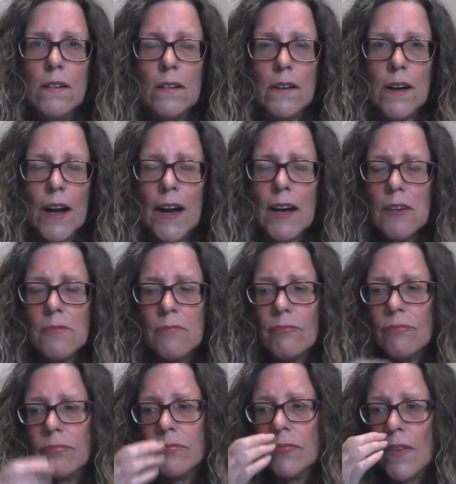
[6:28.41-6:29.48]
Okay?
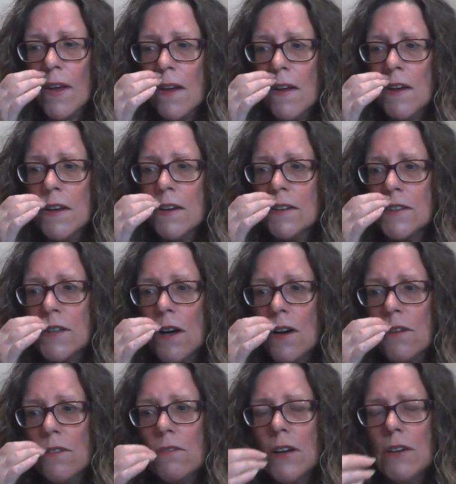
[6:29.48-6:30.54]

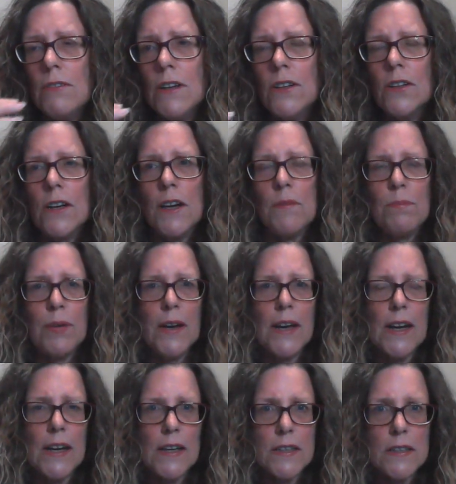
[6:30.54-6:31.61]
So when we look at
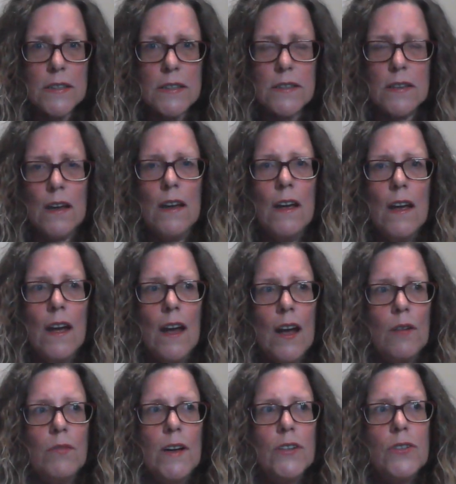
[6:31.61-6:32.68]
peace
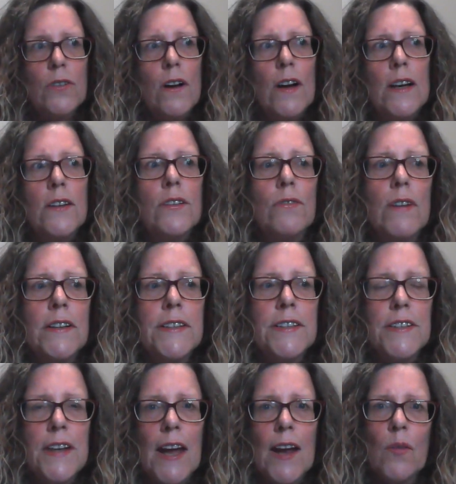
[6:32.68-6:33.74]
and we're trying to
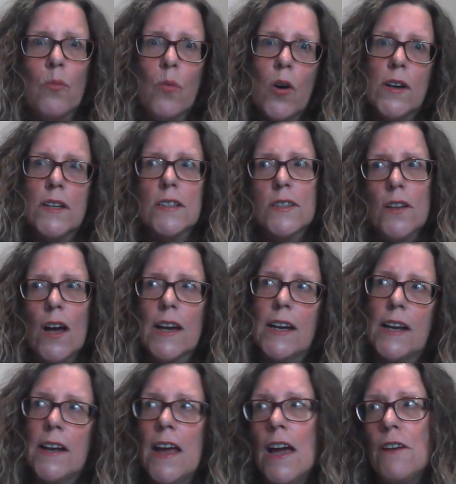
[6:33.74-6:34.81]
understand what it's like
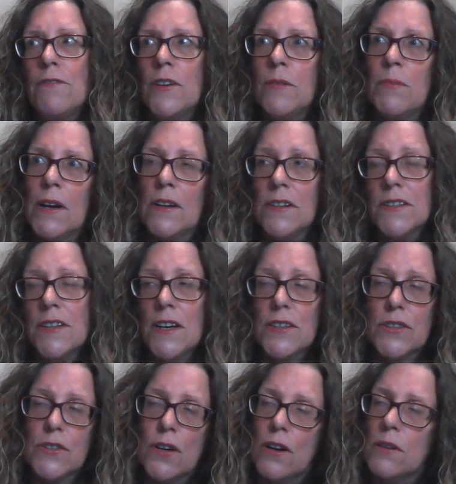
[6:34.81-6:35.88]
in heaven because there's
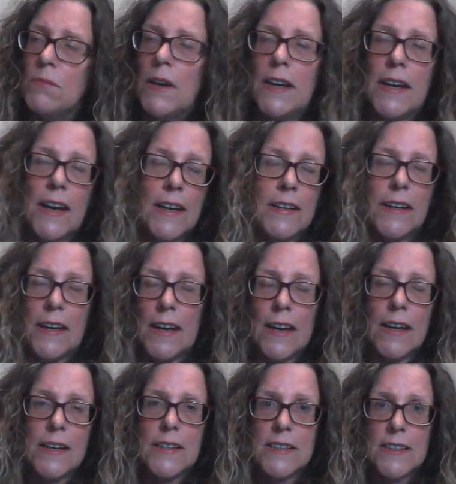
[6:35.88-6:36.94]
so many
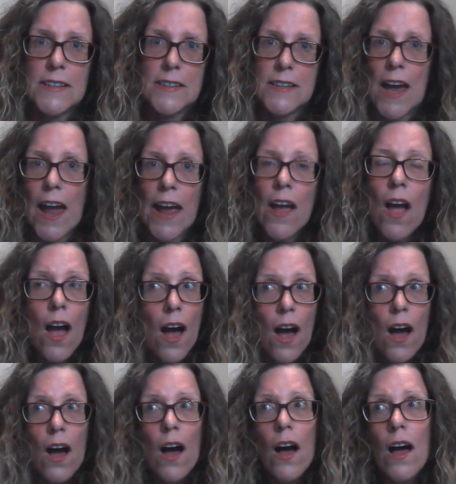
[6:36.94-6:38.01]
NDEs that say,
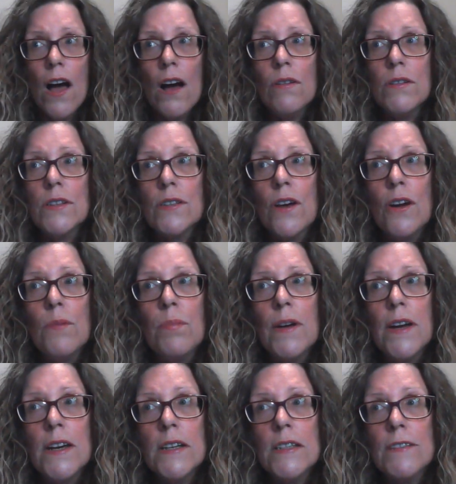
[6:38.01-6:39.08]
oh, it was so
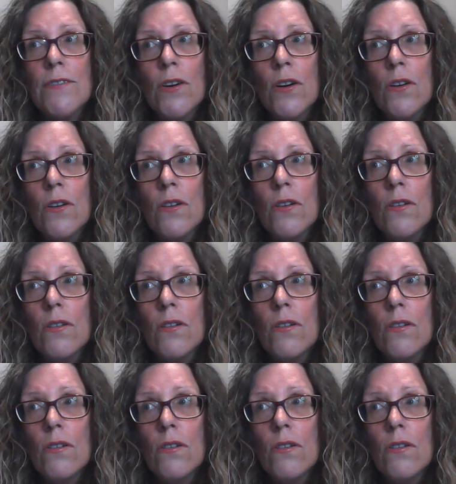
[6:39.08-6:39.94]
peaceful.